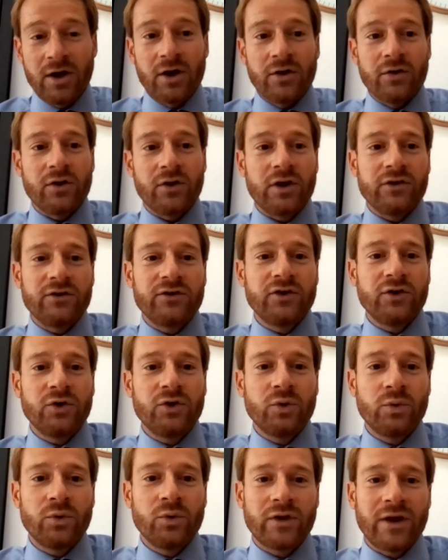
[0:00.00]
that
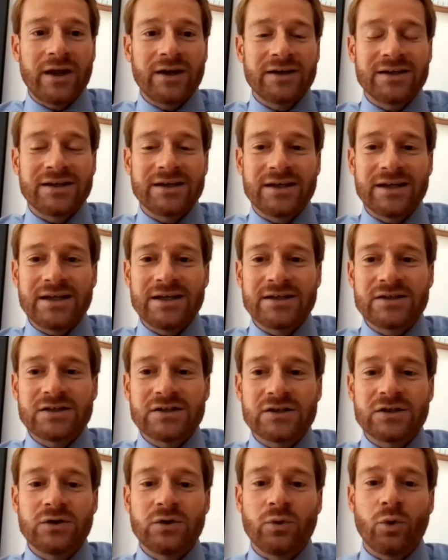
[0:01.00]
you then need
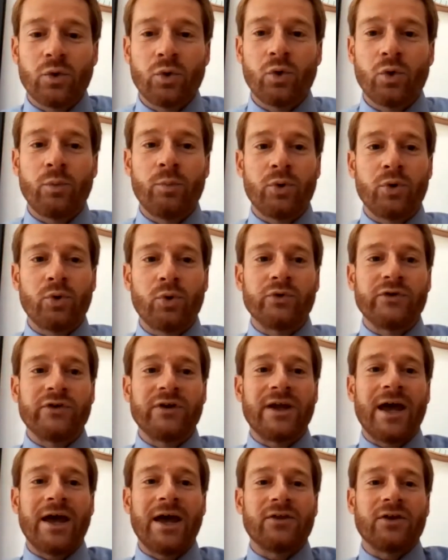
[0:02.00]
to all pull
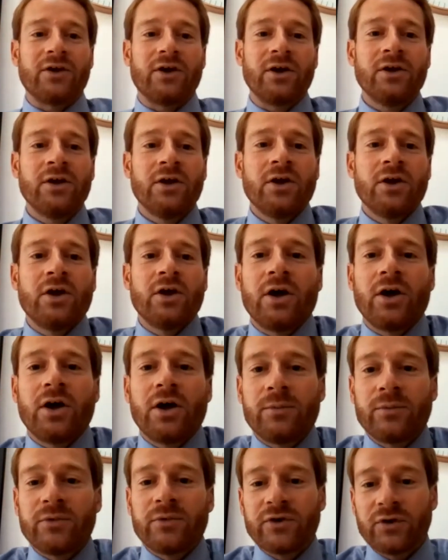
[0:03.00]
together
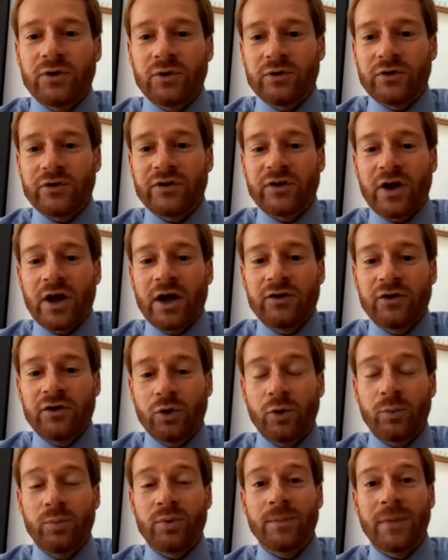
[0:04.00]
to decide who
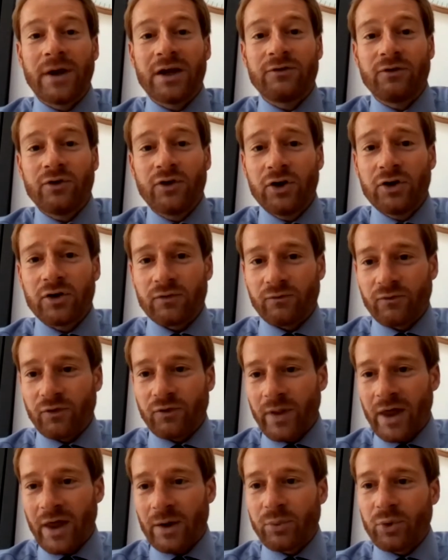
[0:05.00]
will be made redundant from
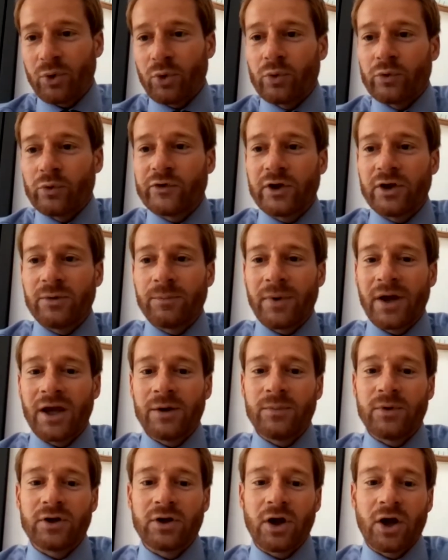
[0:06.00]
that pool. So you may
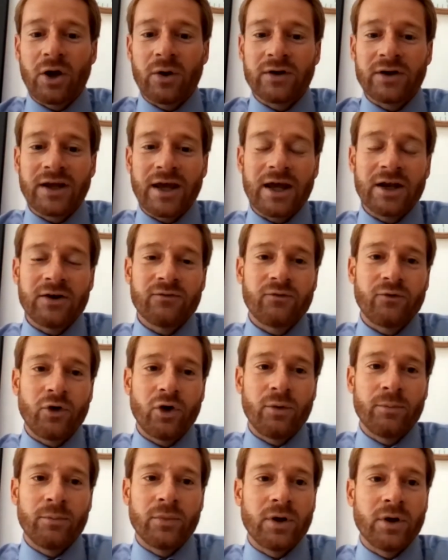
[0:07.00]
be going again
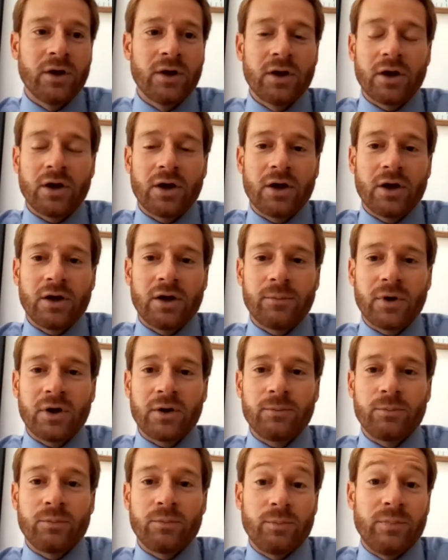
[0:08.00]
from a
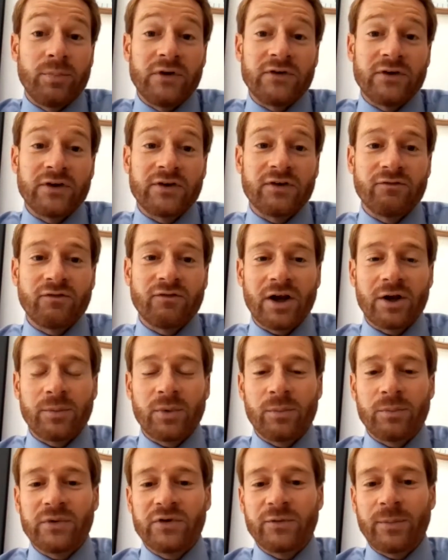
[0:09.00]
business
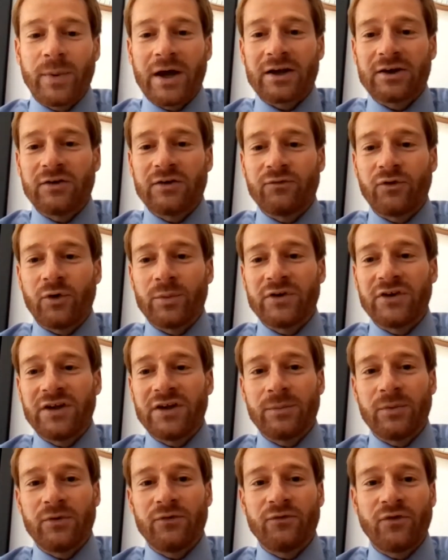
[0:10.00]
development perspective, from a
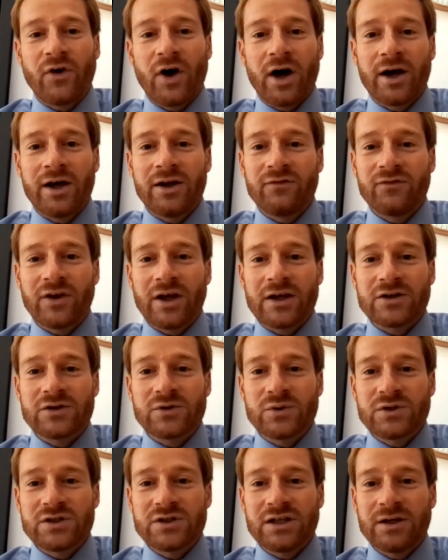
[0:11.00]
team of 5 down
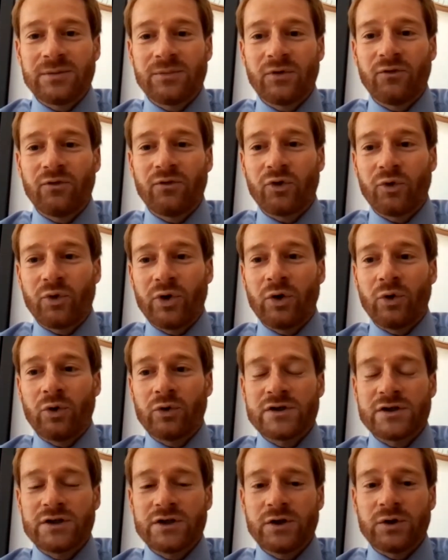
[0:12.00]
to a team of 3 or
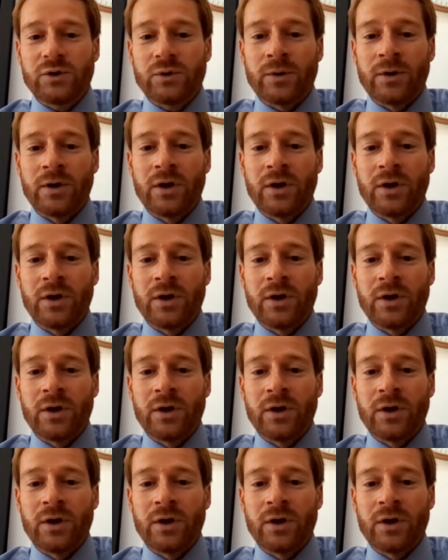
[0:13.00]
2.